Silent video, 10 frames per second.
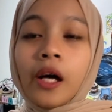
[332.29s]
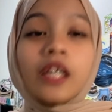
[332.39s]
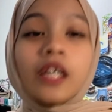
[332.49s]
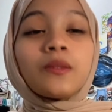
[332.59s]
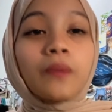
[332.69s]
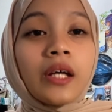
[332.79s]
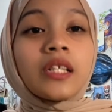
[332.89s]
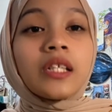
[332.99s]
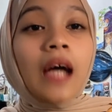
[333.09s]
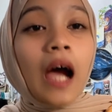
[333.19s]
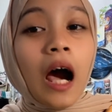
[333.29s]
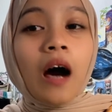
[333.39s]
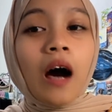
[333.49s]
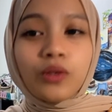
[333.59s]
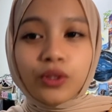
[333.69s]
explains
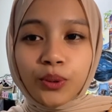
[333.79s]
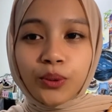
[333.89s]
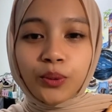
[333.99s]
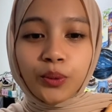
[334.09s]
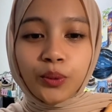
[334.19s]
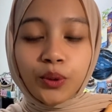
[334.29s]
how to